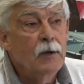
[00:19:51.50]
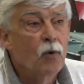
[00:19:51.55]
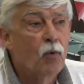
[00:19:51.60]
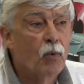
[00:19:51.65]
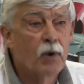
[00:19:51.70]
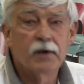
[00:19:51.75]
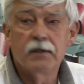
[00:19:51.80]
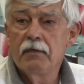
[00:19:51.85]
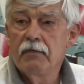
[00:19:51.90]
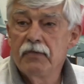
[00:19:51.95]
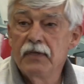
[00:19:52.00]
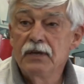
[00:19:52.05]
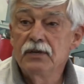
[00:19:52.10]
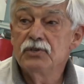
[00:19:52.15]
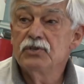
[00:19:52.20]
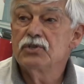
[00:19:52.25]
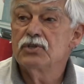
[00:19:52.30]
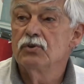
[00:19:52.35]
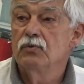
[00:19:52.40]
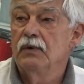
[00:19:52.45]
One of the
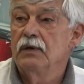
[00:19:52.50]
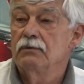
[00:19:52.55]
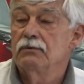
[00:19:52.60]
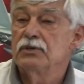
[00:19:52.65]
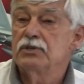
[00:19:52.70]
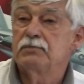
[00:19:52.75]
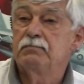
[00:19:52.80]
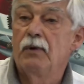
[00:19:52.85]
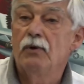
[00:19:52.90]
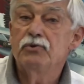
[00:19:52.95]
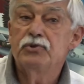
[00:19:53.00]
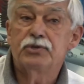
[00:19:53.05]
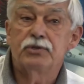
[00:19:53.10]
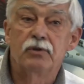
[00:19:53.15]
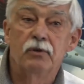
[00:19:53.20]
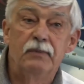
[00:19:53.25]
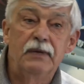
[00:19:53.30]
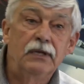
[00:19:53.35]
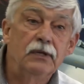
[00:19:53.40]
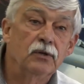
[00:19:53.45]
things that we were supposed
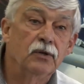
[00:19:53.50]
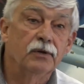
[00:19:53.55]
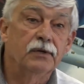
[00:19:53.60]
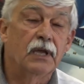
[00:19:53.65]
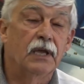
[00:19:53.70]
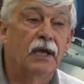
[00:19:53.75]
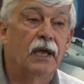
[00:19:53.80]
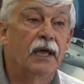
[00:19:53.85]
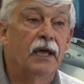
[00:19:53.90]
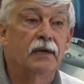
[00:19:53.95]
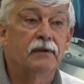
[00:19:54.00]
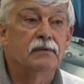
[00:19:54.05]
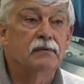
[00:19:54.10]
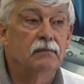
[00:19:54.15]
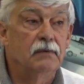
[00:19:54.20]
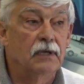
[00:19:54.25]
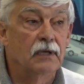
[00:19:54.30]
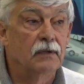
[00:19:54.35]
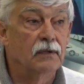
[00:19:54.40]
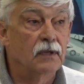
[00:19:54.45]
to be looking at
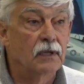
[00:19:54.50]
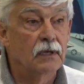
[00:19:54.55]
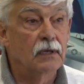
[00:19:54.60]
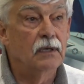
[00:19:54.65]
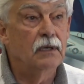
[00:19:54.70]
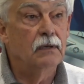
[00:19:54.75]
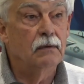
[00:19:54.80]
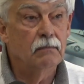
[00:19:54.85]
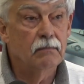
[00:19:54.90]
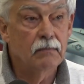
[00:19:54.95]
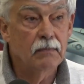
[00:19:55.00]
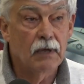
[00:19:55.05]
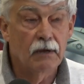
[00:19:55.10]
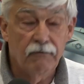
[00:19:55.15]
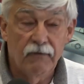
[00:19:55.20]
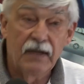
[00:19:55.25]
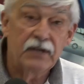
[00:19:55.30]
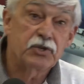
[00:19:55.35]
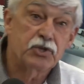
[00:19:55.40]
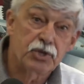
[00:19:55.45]
in the
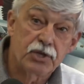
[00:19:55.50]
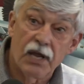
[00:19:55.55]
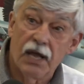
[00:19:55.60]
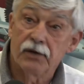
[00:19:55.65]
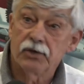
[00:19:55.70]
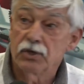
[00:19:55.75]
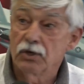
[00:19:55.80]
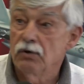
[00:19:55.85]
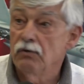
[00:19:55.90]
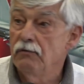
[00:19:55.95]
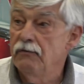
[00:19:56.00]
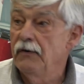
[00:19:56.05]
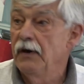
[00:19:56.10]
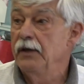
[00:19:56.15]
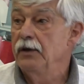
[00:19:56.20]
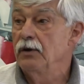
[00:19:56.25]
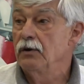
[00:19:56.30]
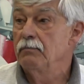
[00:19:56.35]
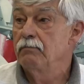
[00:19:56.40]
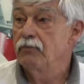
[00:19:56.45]
Advanced Tactical
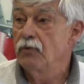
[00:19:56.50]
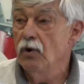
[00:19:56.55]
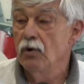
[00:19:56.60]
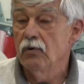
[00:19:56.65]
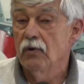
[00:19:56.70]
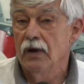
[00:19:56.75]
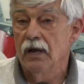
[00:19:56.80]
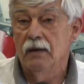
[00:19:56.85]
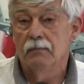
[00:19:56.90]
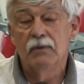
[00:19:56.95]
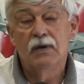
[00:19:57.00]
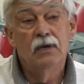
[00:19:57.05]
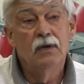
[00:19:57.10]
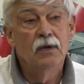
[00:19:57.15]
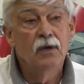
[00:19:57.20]
Fighter program